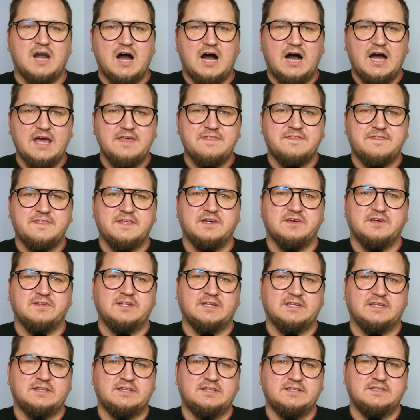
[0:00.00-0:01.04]
I think
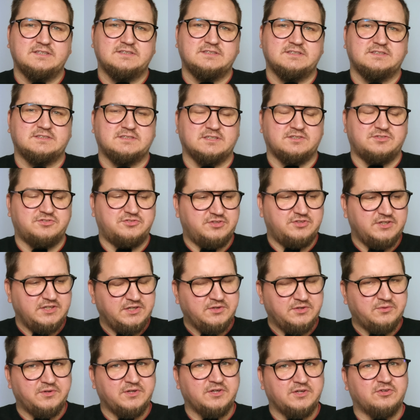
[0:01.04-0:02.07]
that this is a
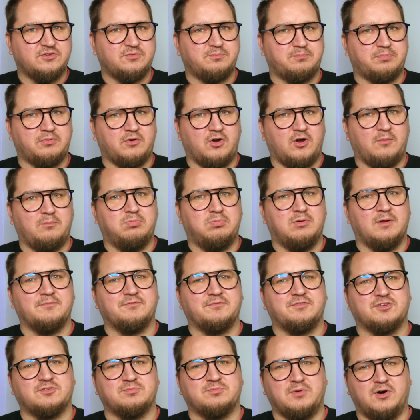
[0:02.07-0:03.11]
serious problem
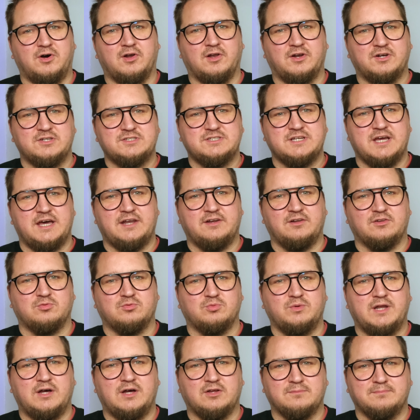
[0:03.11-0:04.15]
for smaller channels
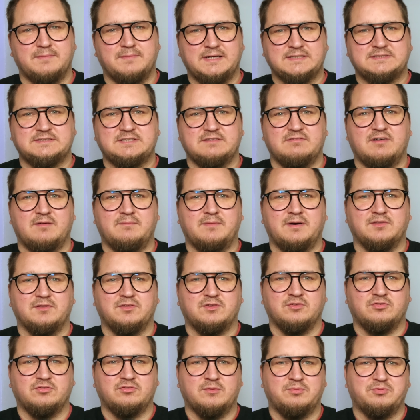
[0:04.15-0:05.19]
without massive amount
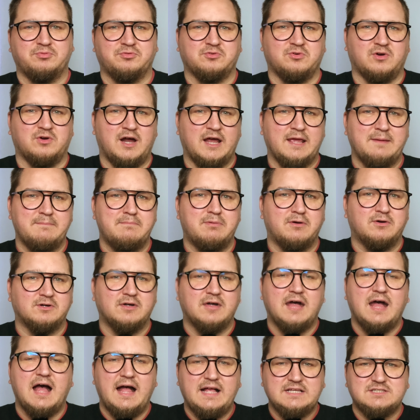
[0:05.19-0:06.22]
of
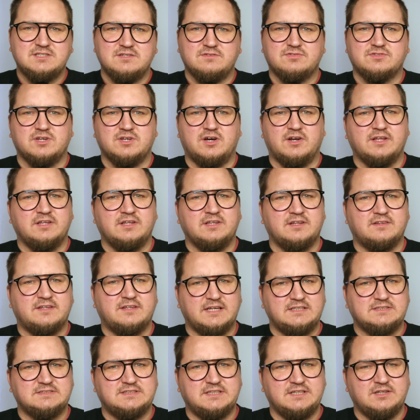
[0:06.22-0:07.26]
subscribers. After starting the
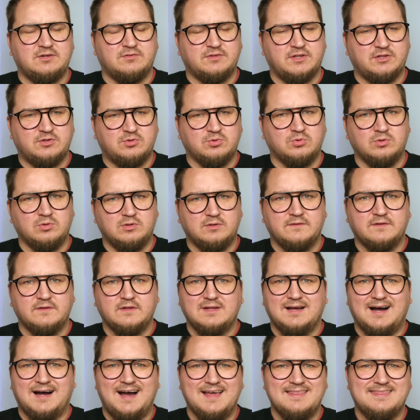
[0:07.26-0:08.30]
testing of the tool,
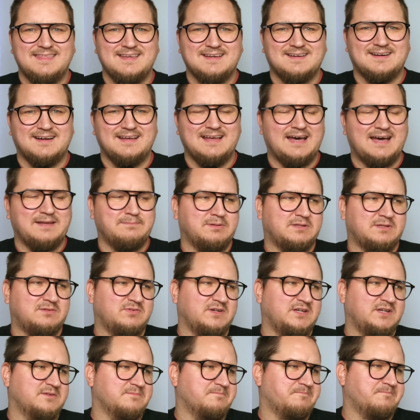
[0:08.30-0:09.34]
I think I had
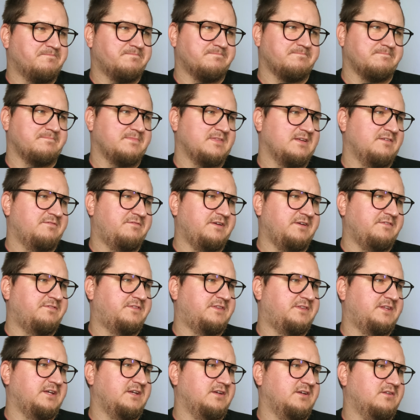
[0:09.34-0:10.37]
between
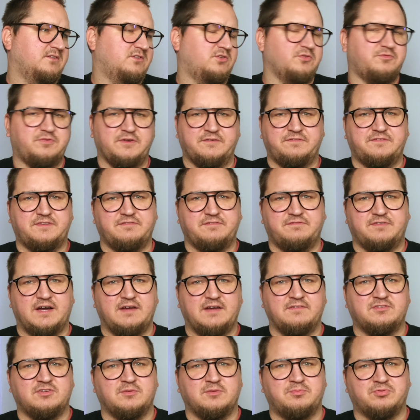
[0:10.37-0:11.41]
50 to
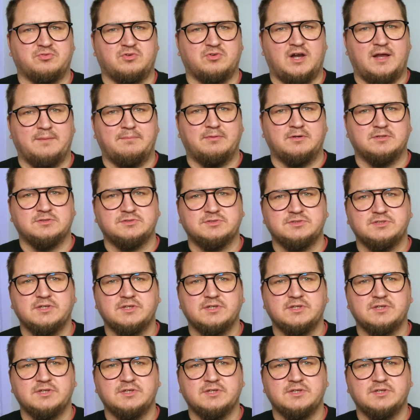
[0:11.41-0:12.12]
55 subscribers.